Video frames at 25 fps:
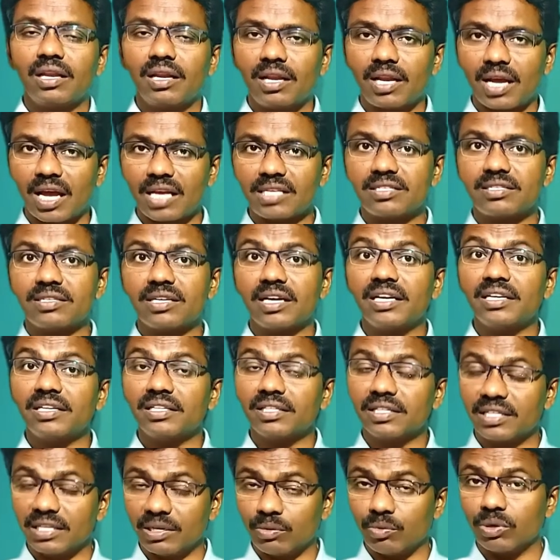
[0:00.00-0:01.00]
Last night
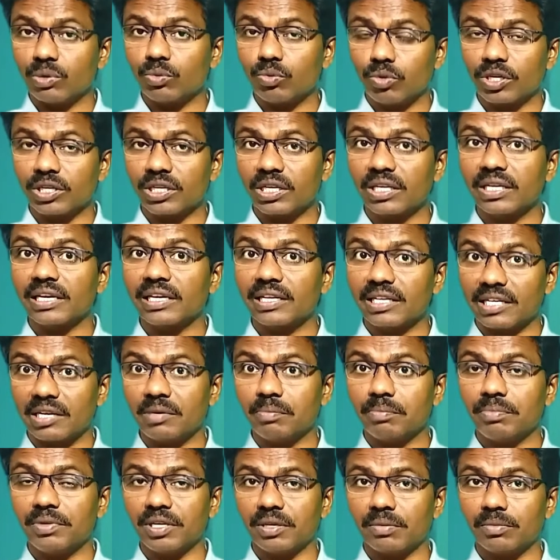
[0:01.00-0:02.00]
they were working at
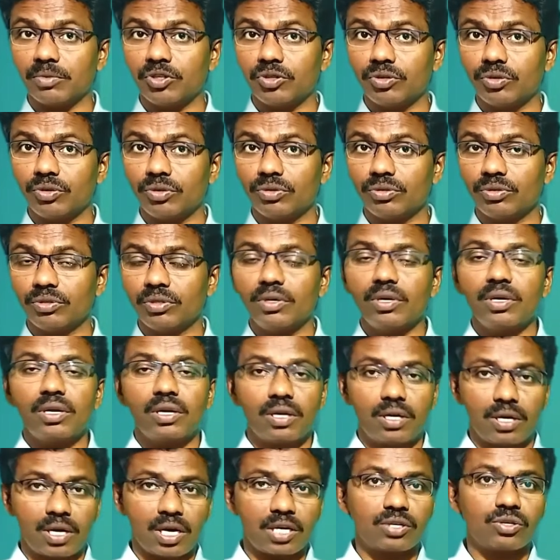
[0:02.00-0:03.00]
10 p.m.,
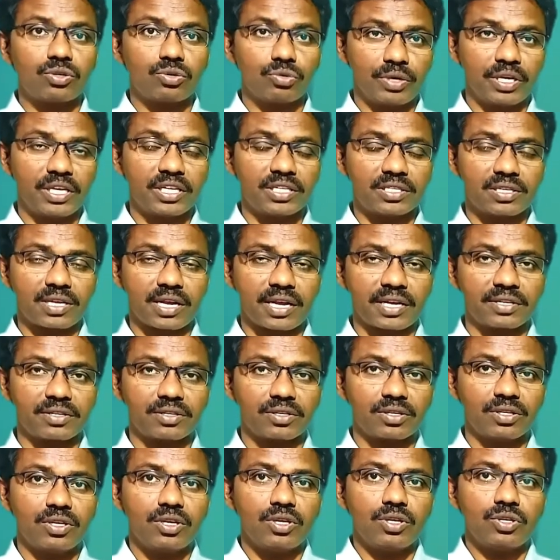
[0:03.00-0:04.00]
not today's night.